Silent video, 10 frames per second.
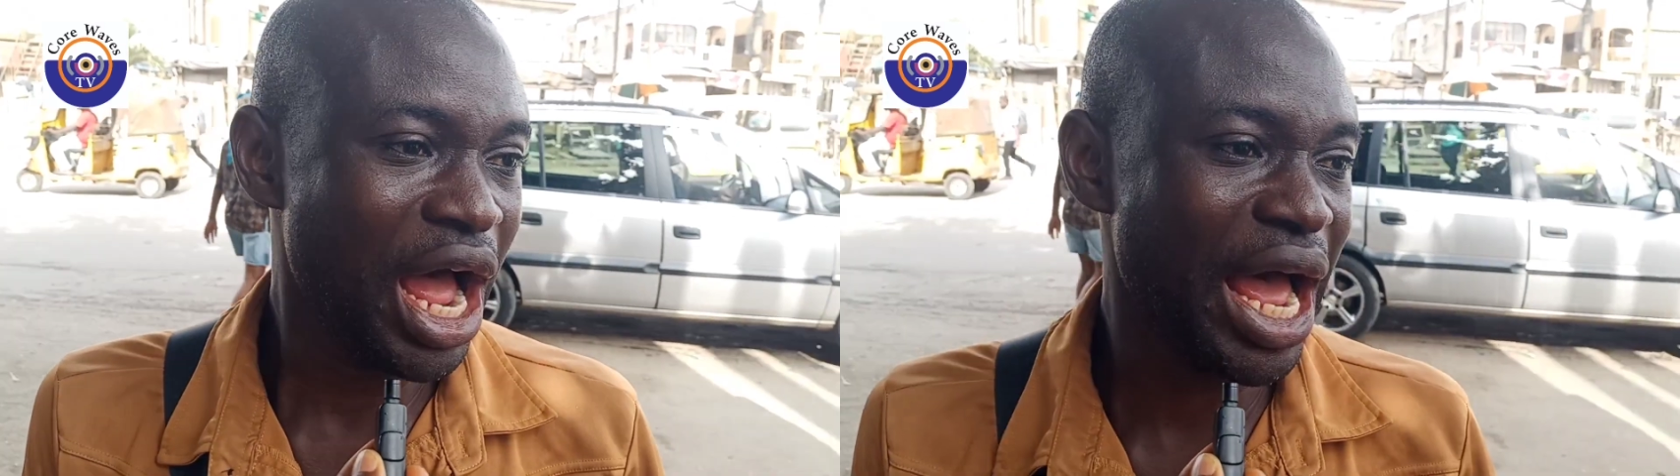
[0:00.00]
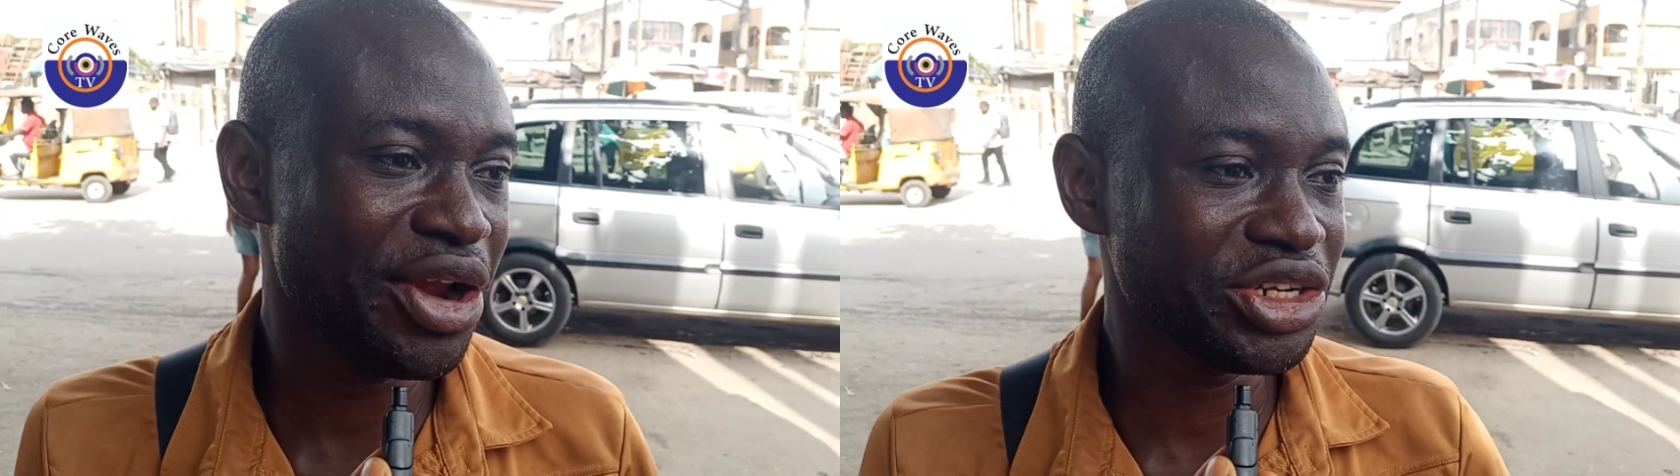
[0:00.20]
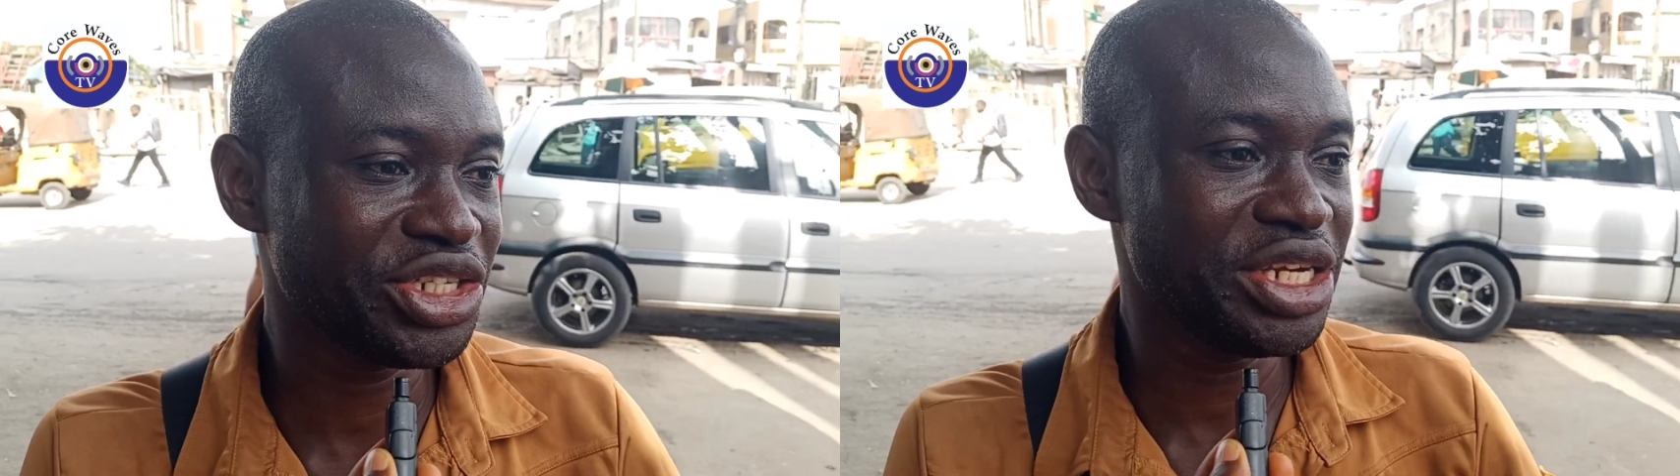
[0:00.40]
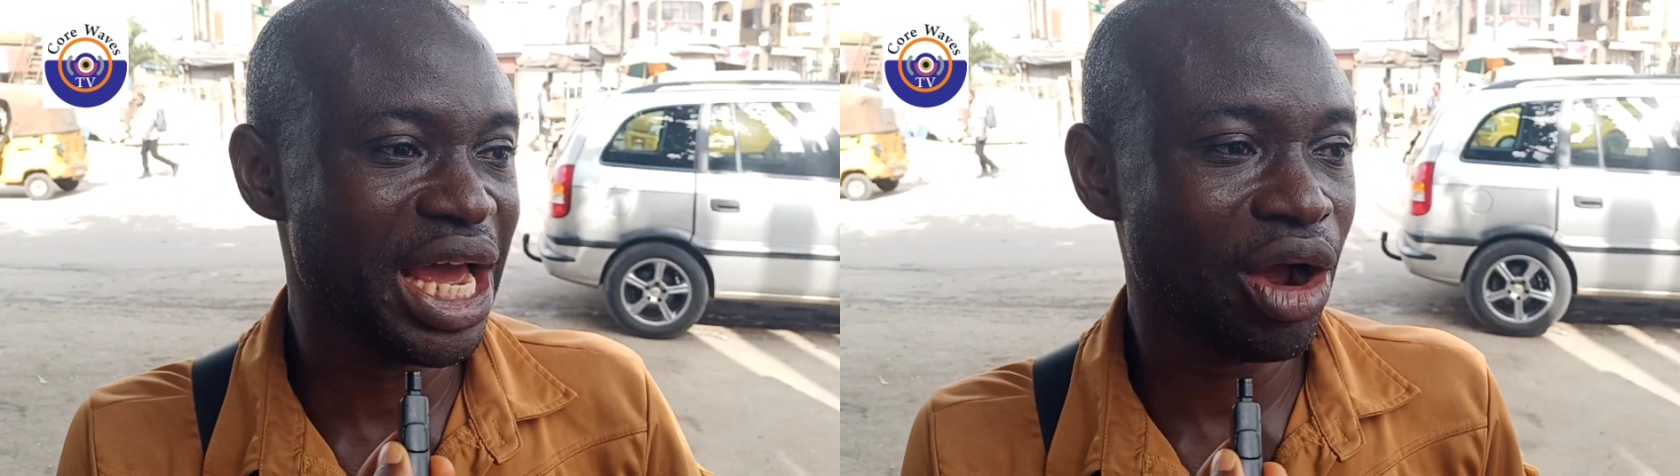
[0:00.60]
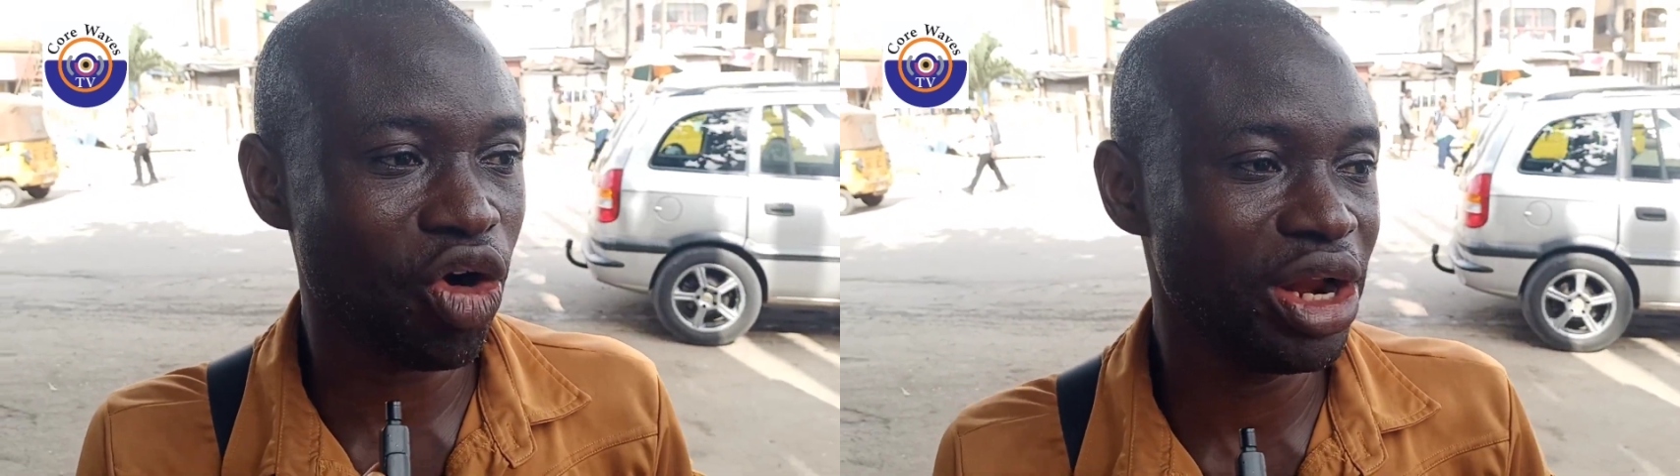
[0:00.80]
I don't see
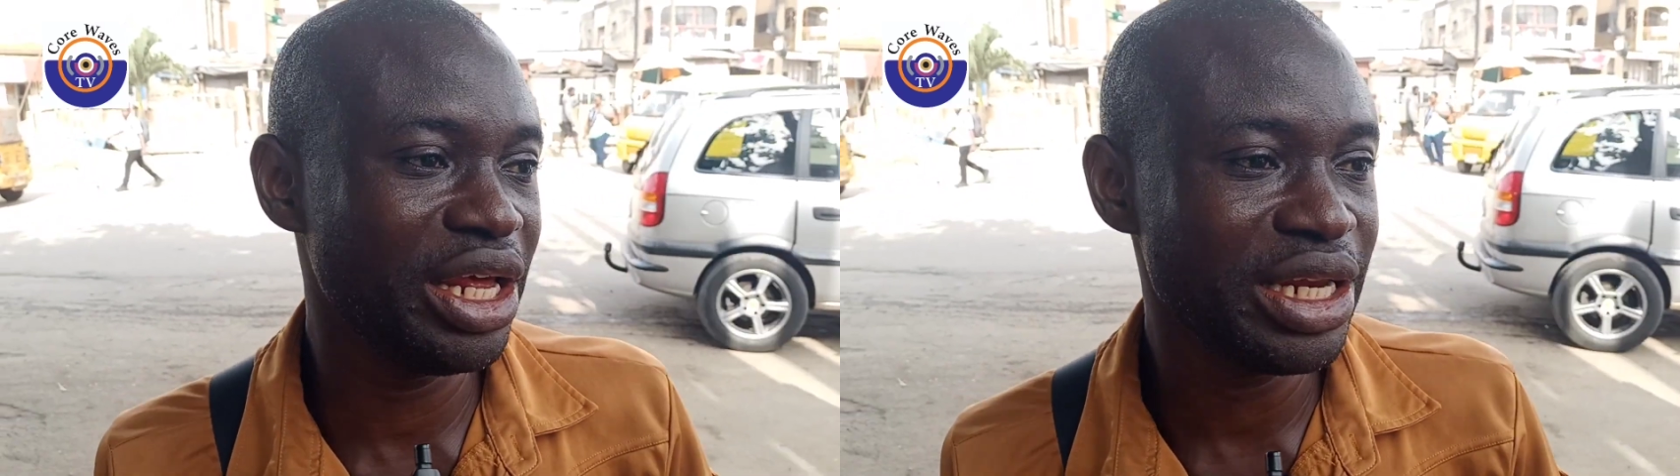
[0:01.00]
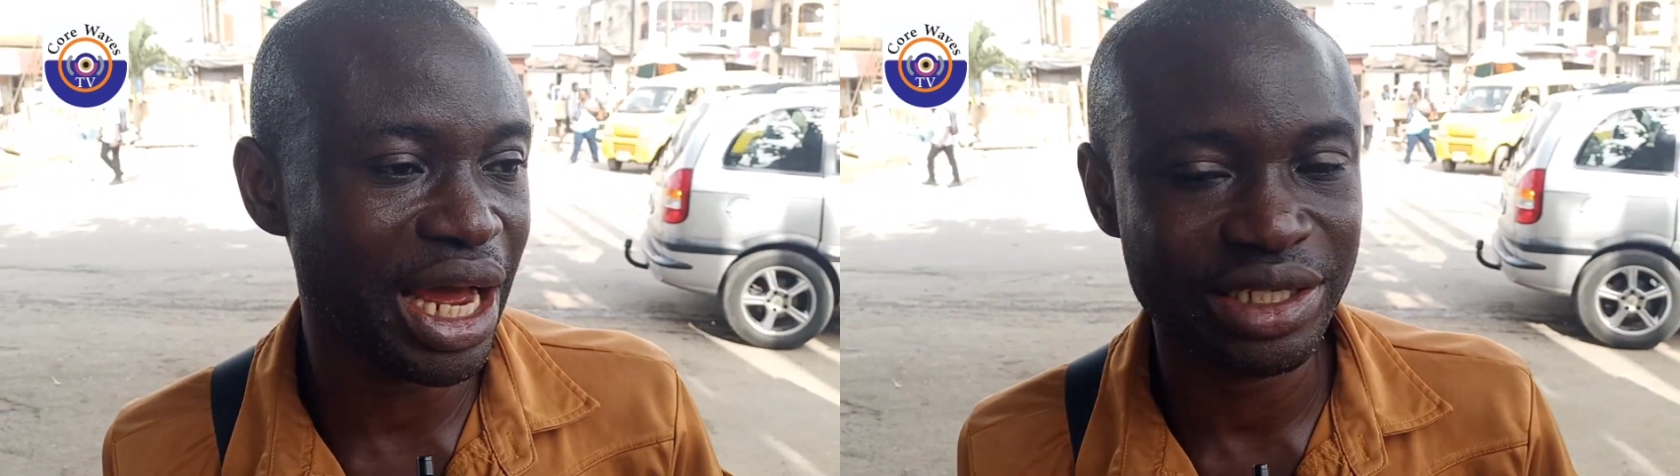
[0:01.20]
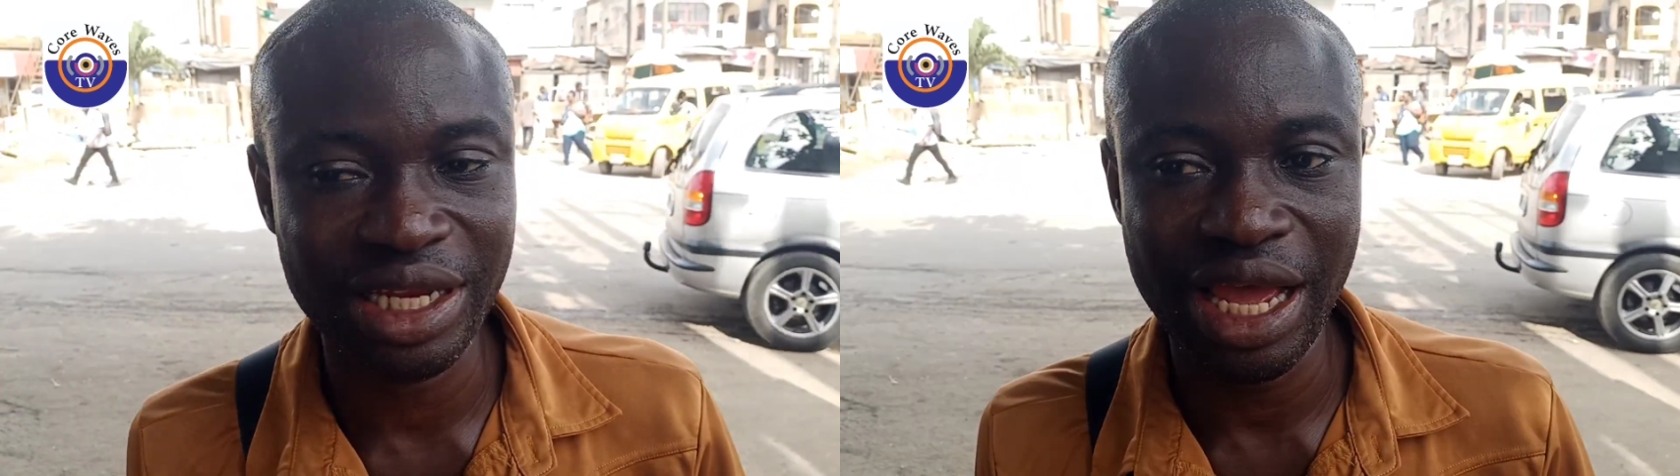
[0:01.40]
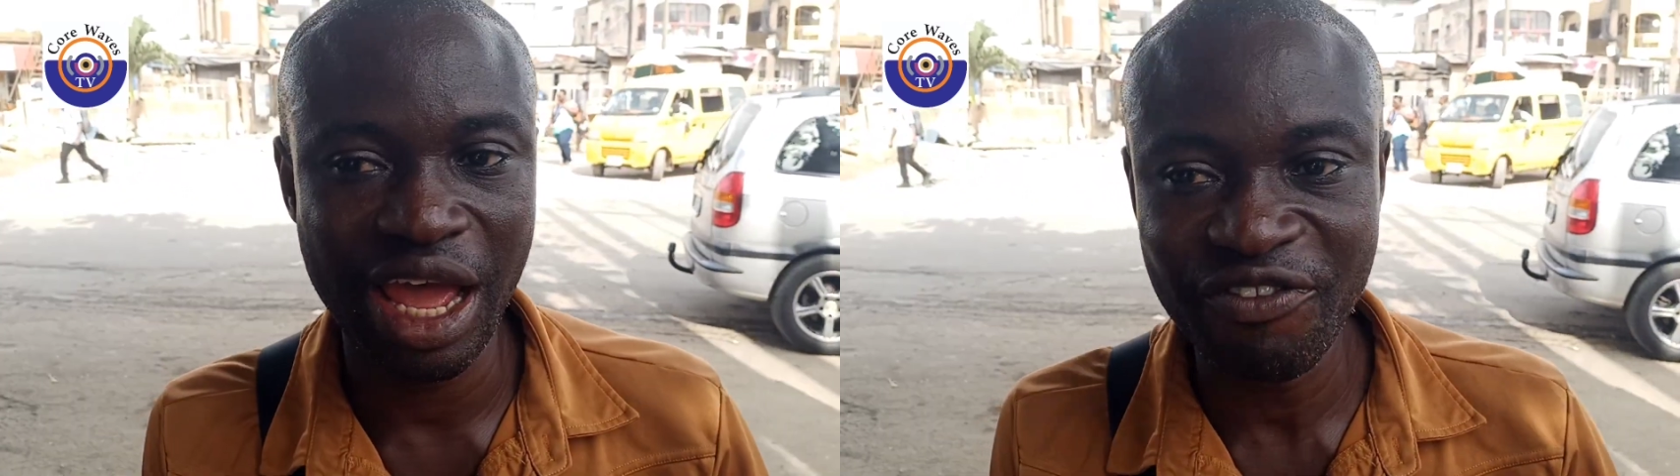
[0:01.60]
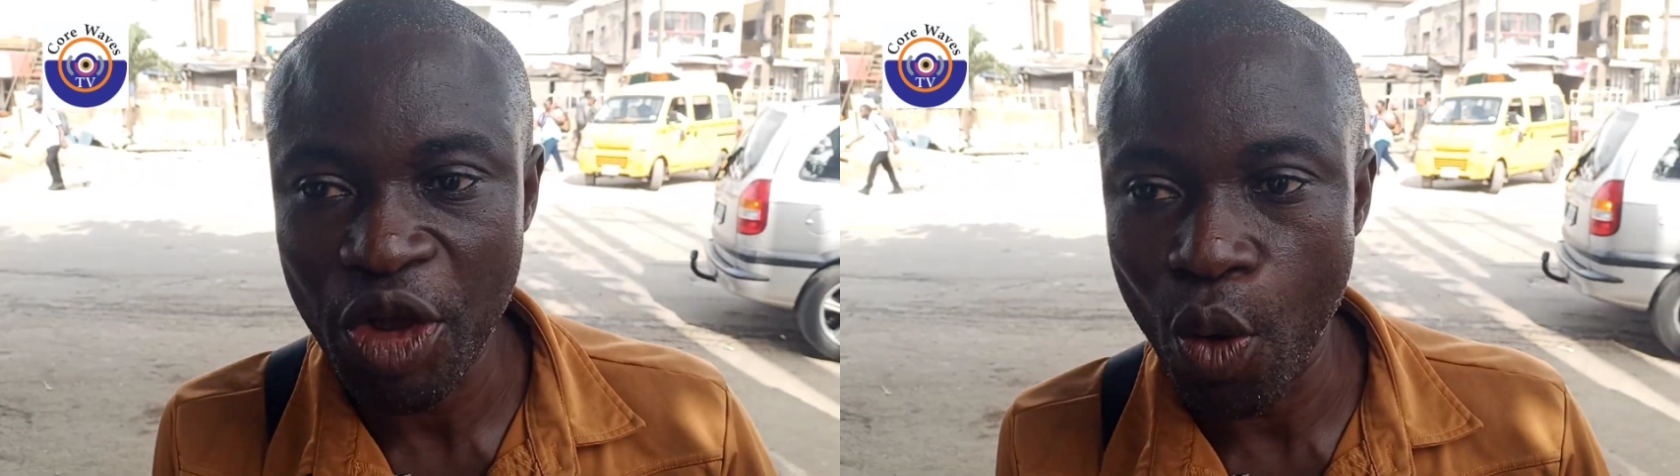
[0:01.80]
their calling as a
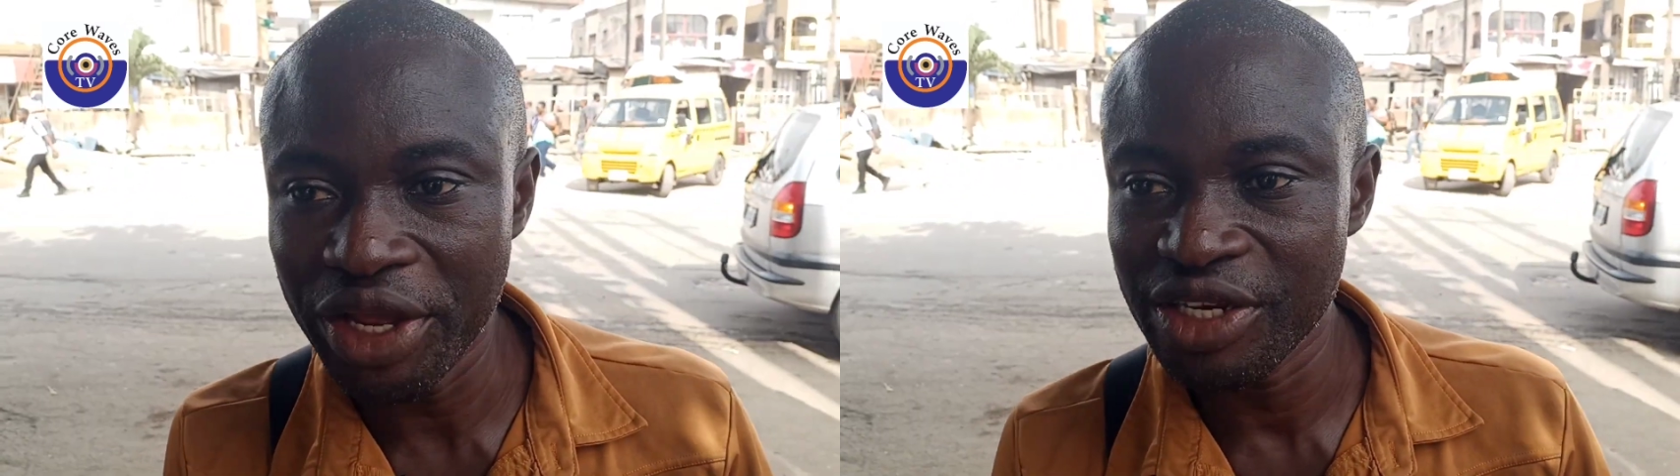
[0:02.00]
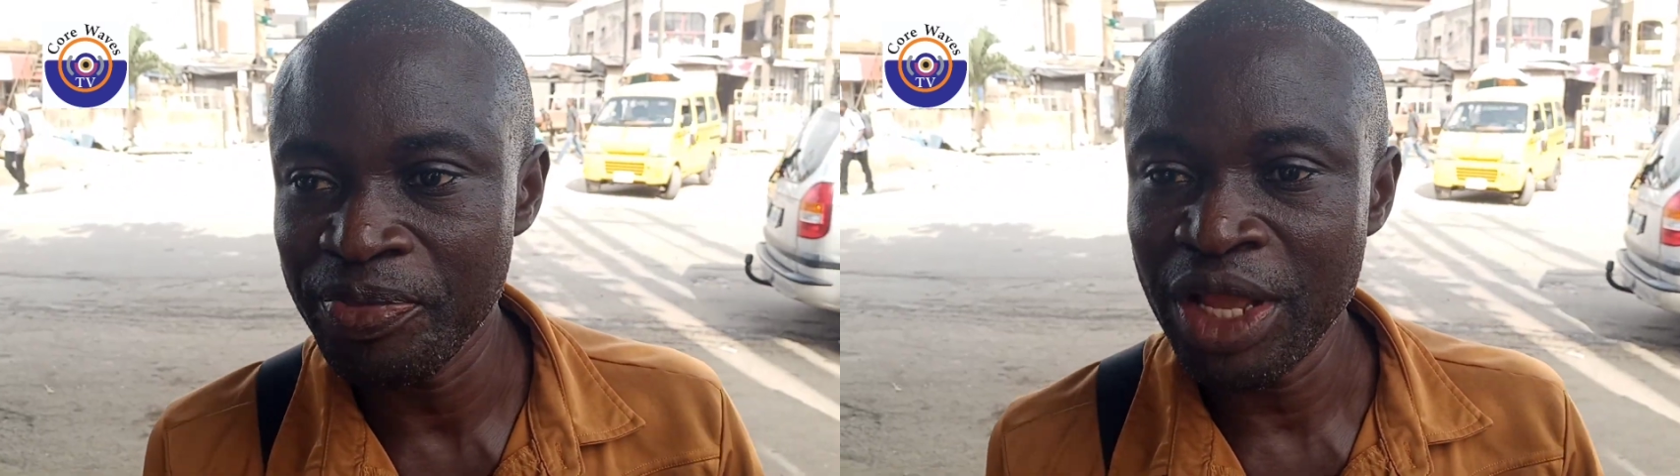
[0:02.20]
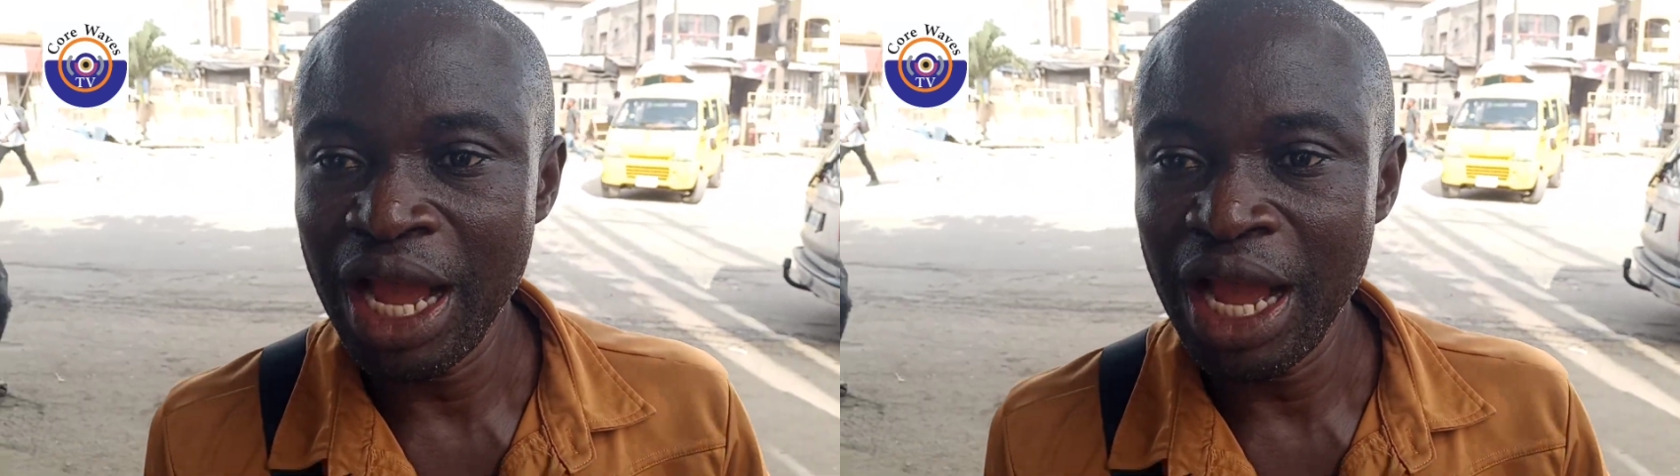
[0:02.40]
heavyweight,